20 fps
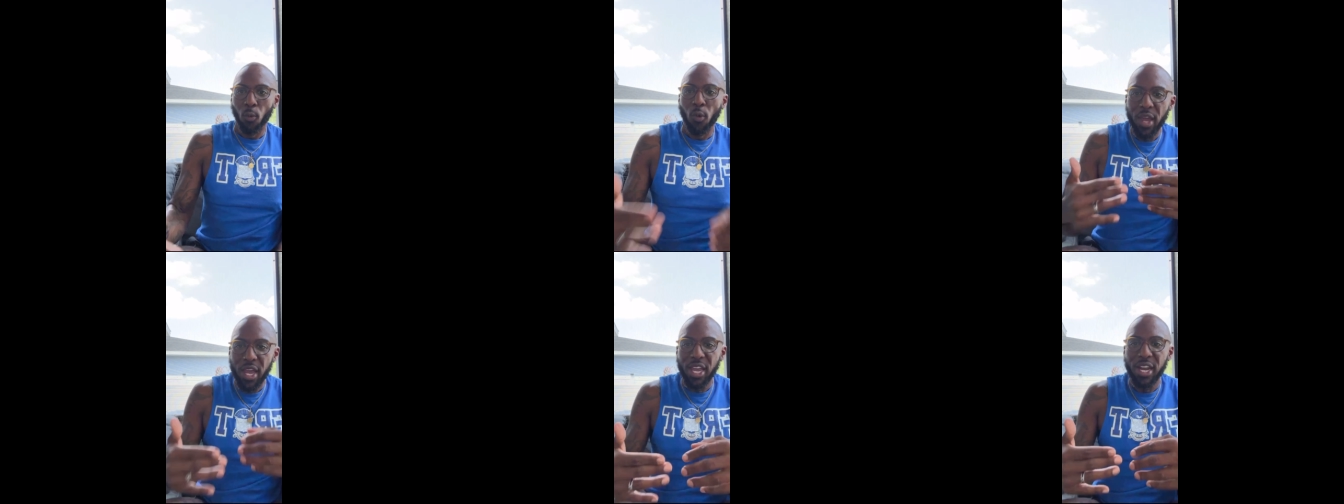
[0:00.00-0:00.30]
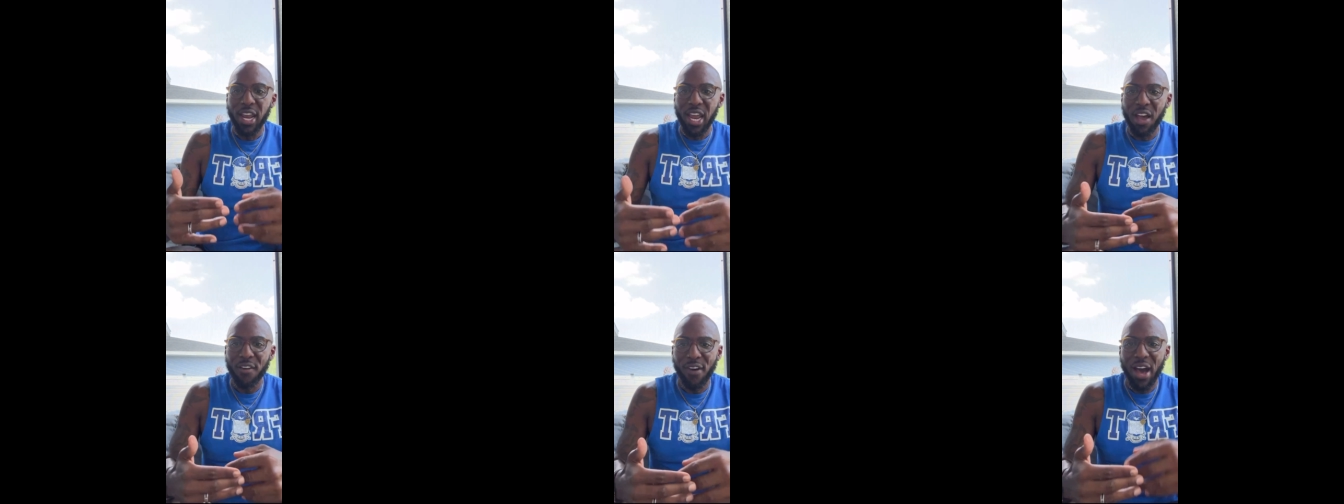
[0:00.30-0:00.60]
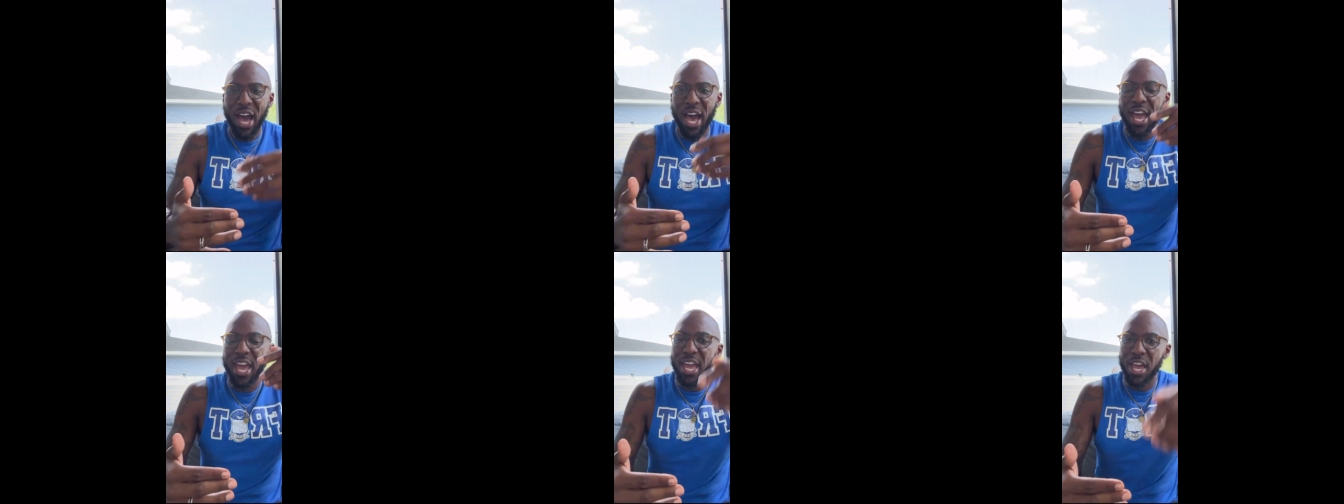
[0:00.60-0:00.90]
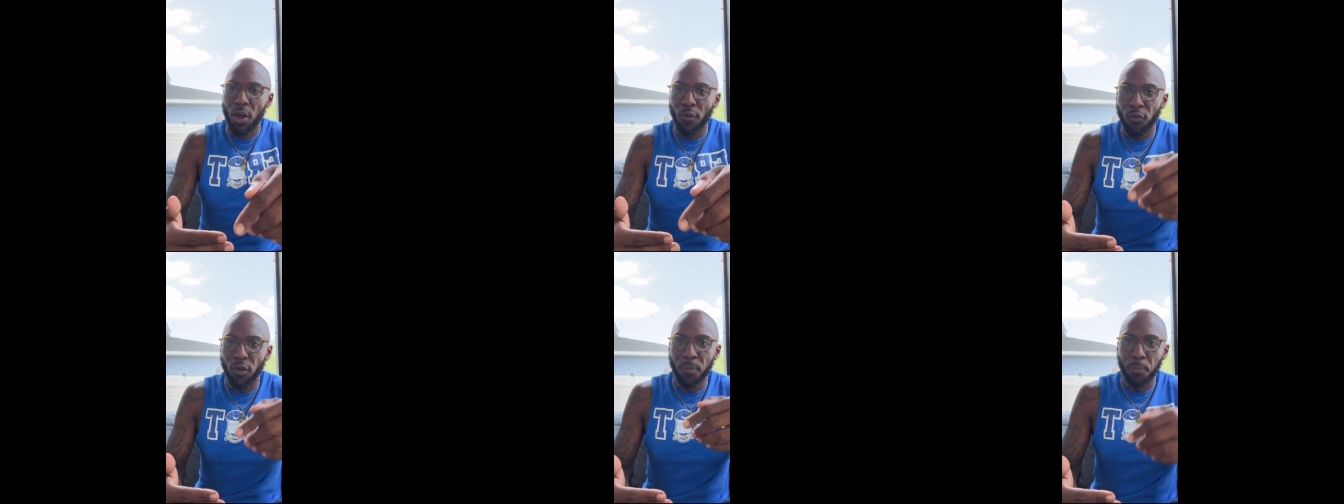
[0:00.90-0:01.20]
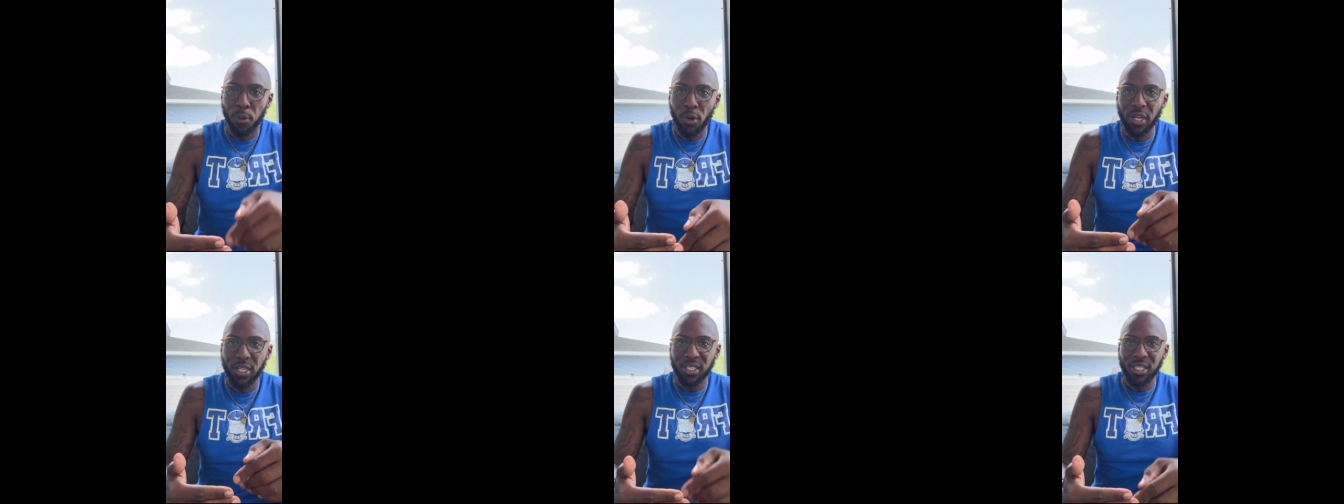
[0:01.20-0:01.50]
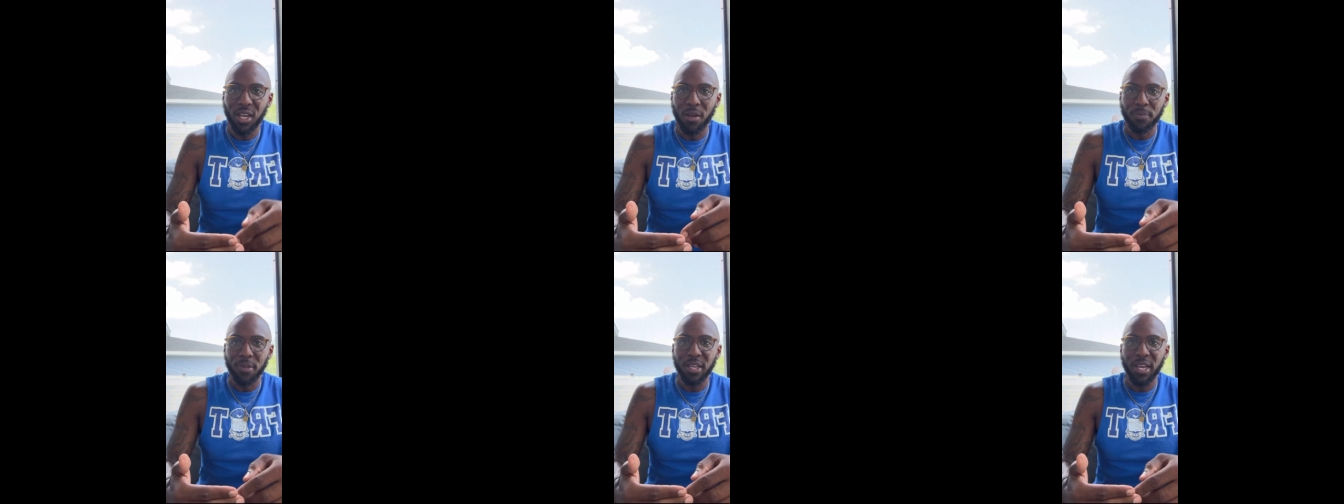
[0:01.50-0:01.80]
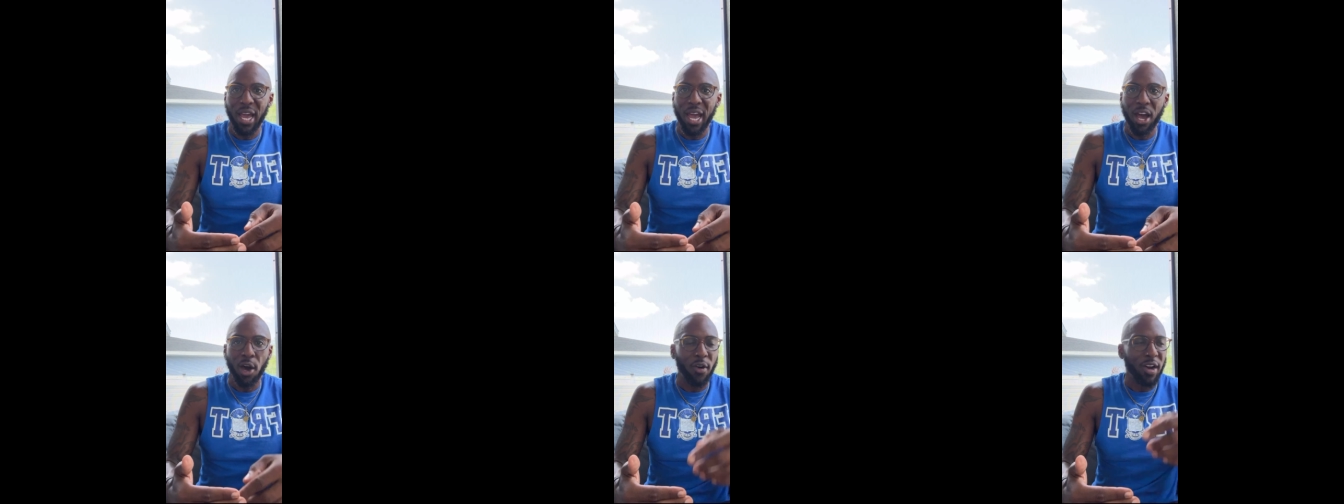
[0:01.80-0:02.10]
When have I ever put
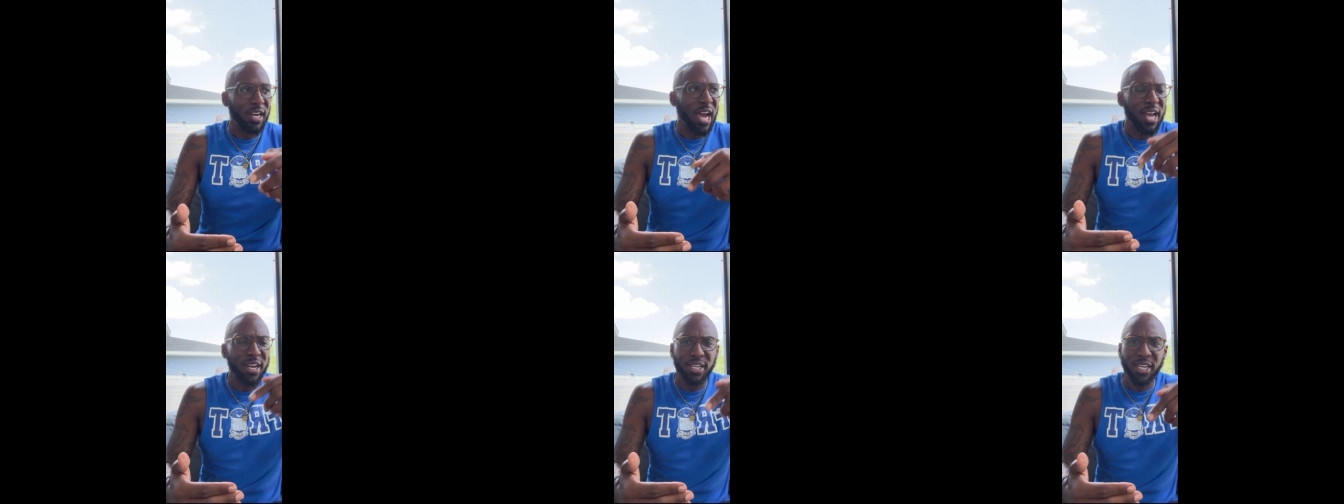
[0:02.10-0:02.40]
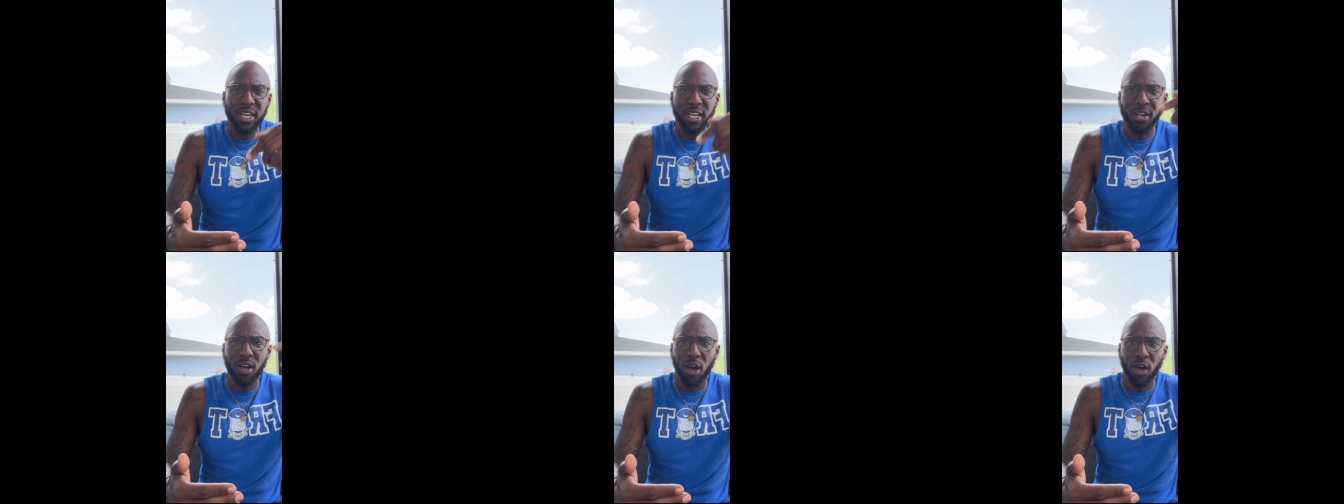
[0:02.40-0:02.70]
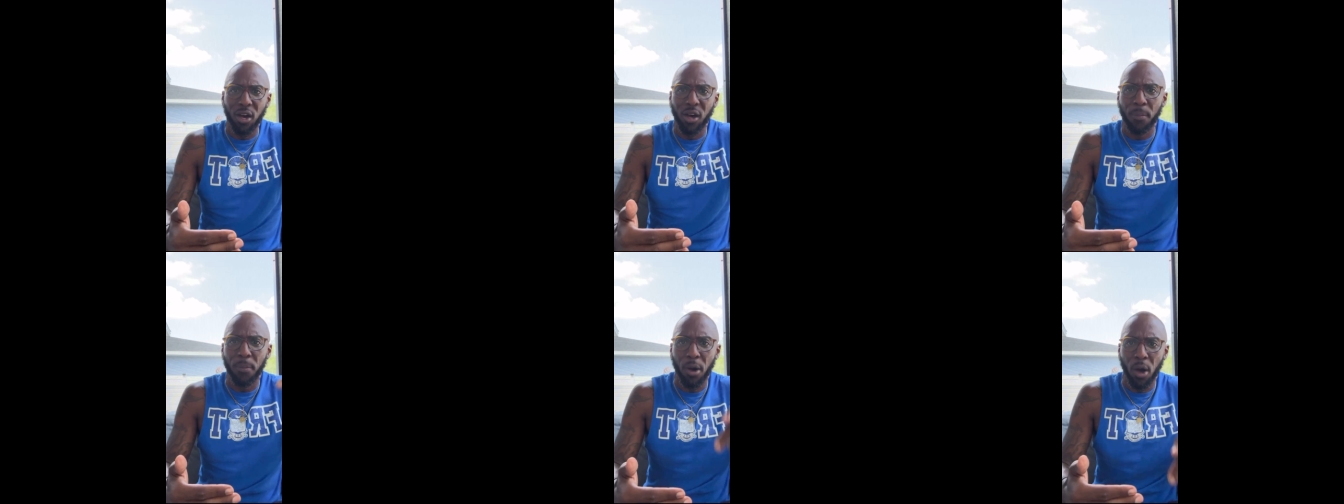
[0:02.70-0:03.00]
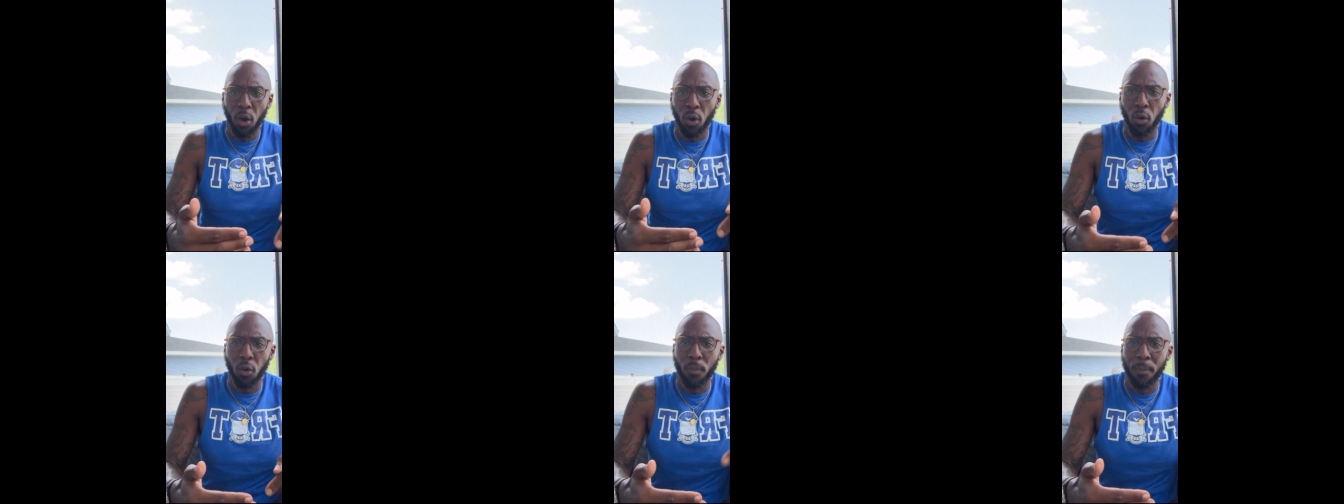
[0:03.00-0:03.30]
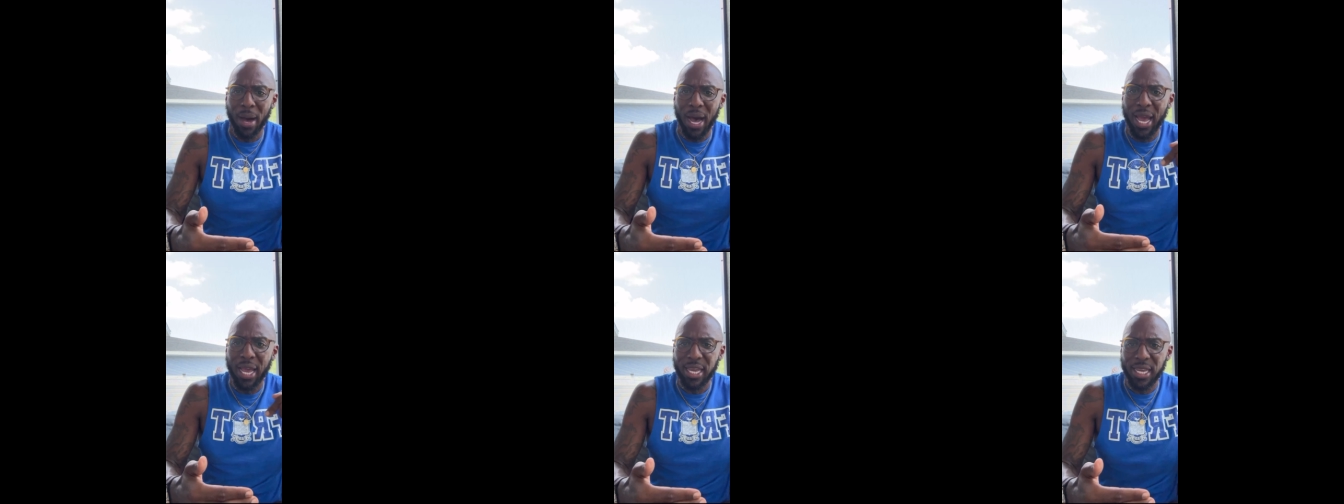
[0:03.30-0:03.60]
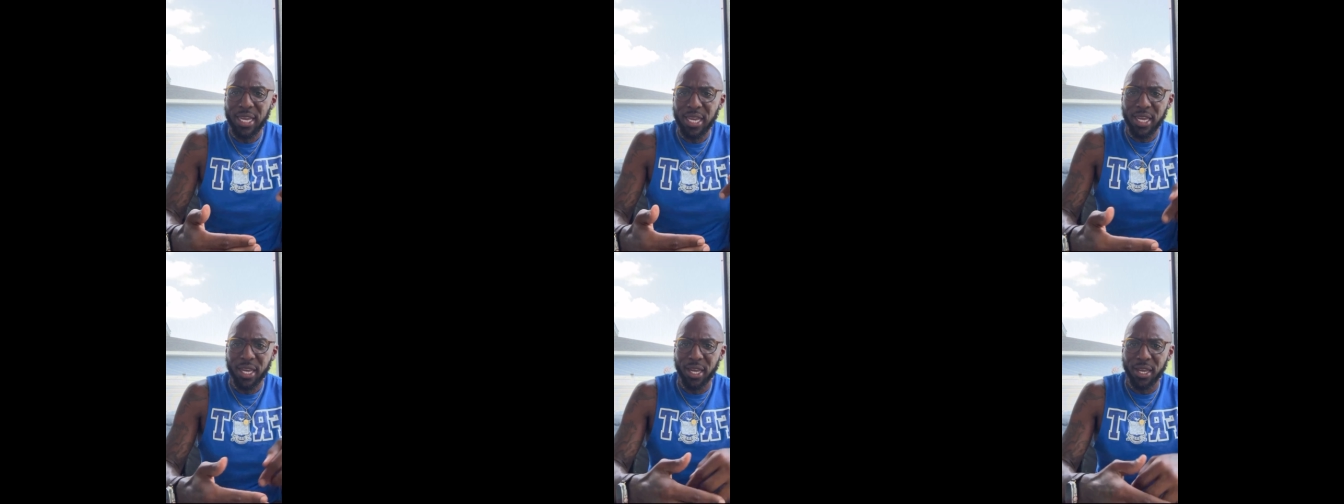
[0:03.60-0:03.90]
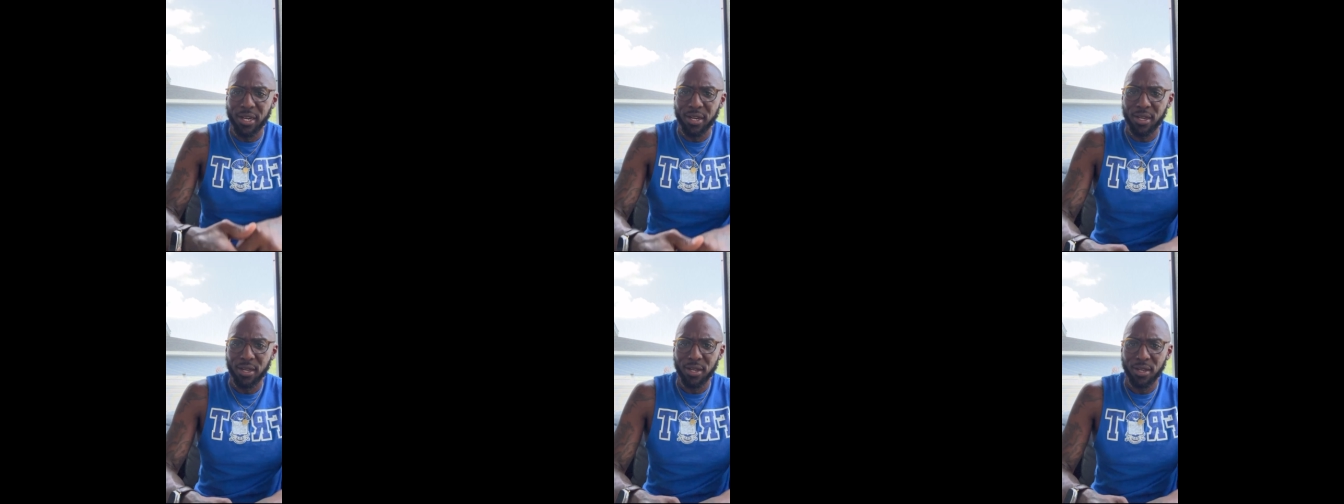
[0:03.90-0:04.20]
something out and I didn't uphold my
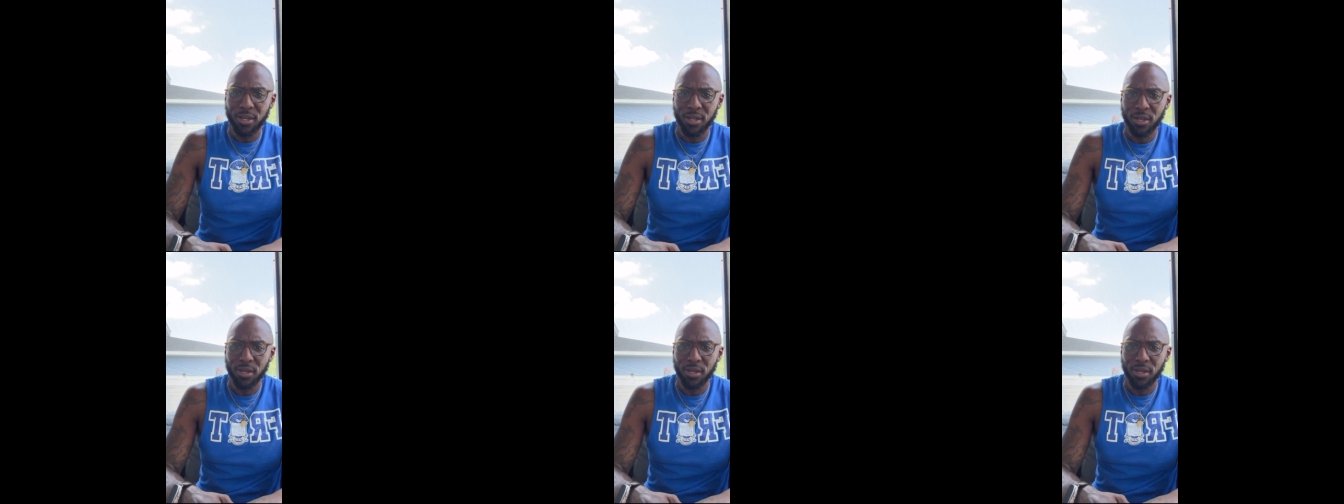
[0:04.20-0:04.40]
end?